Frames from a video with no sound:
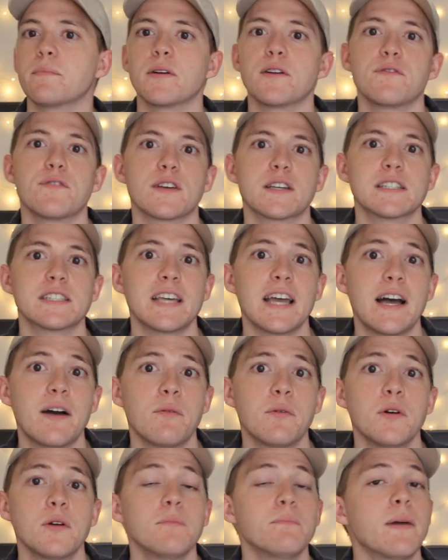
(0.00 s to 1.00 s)
perfect
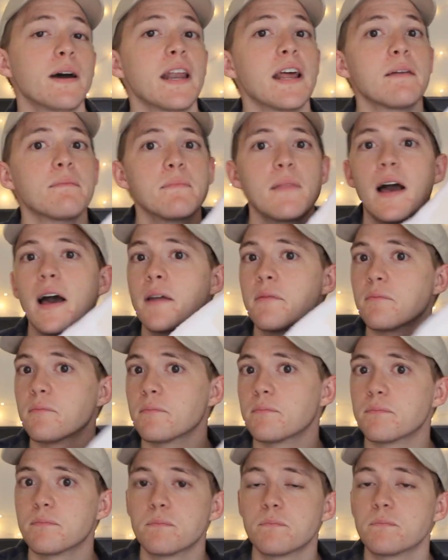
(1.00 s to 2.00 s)
towel, but I'm not
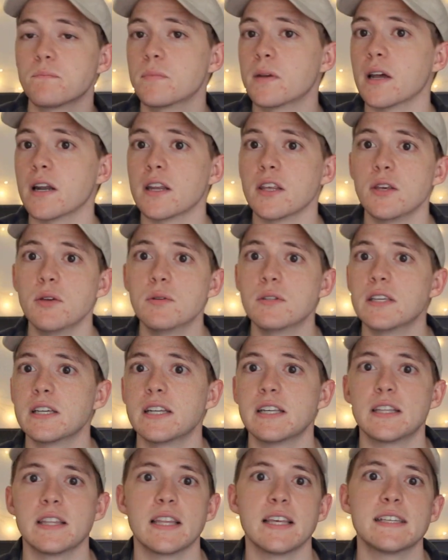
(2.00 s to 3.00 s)
going to use it
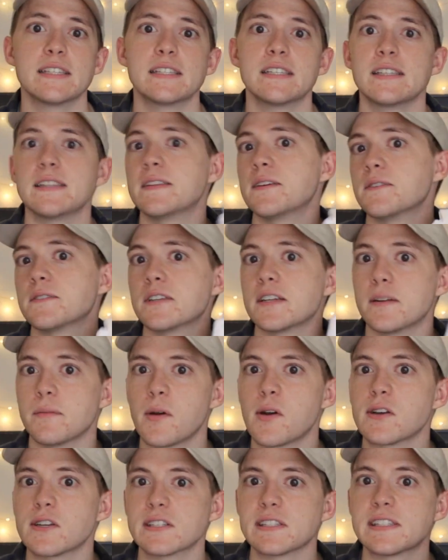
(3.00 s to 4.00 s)
unless there's an
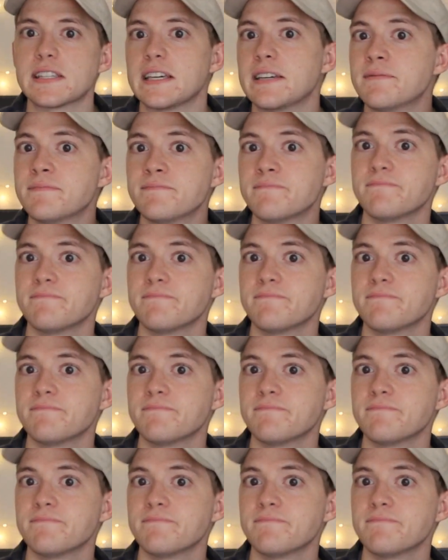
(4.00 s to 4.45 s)
emergency.